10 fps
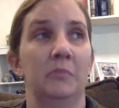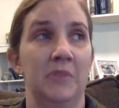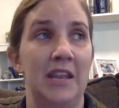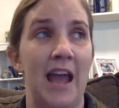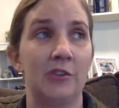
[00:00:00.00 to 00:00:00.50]

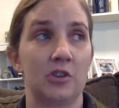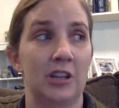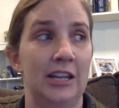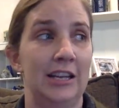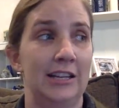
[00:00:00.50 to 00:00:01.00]

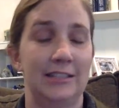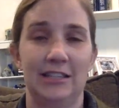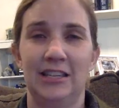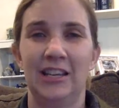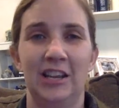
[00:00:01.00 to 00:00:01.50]
Naturally
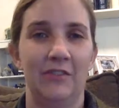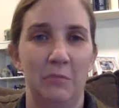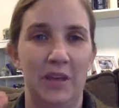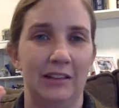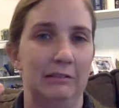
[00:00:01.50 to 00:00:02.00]
existing could even
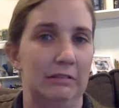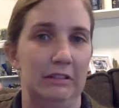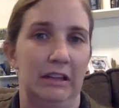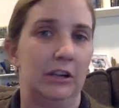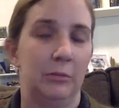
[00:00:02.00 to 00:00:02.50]
be a
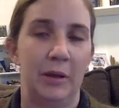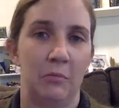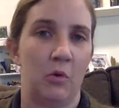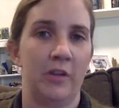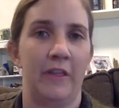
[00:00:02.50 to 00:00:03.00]
little bit
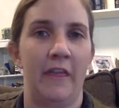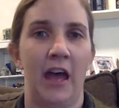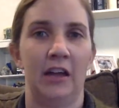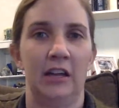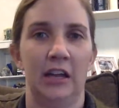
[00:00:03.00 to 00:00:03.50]
more than
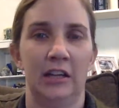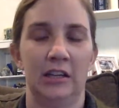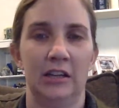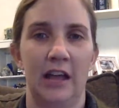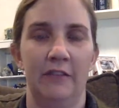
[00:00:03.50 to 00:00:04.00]
that.
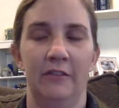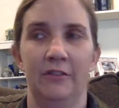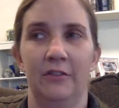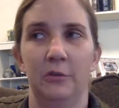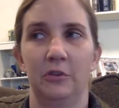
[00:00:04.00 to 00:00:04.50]
And
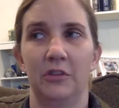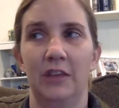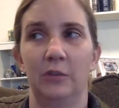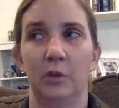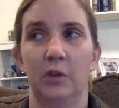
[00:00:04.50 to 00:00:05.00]
those are
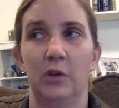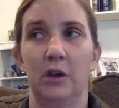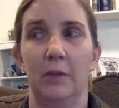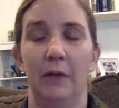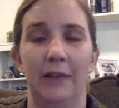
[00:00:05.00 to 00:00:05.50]
things where you hear
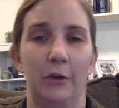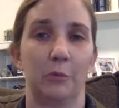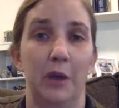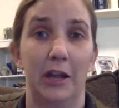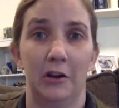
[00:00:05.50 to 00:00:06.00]
about like
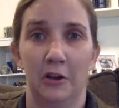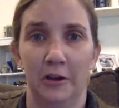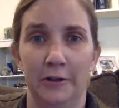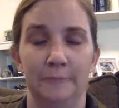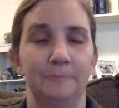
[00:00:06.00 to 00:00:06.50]

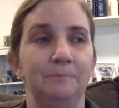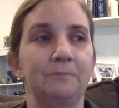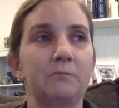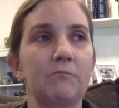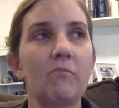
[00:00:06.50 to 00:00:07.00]
radon.
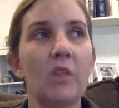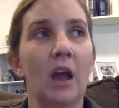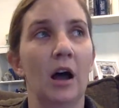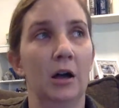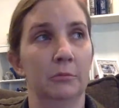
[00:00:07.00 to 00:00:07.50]

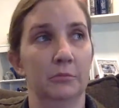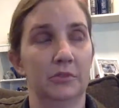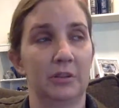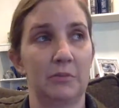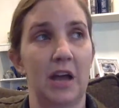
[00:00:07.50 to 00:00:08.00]

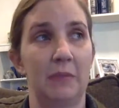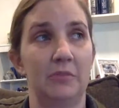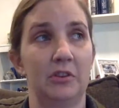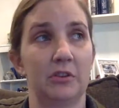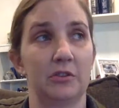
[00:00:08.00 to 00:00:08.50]

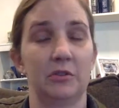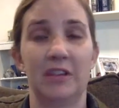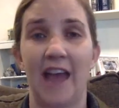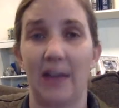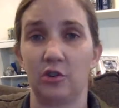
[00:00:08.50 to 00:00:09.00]
Sometimes there's
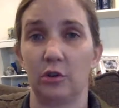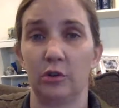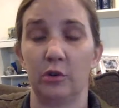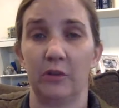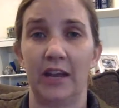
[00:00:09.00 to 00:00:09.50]
natural
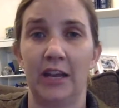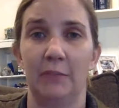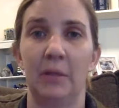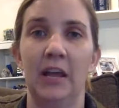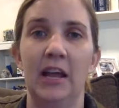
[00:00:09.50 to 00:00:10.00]
uranium.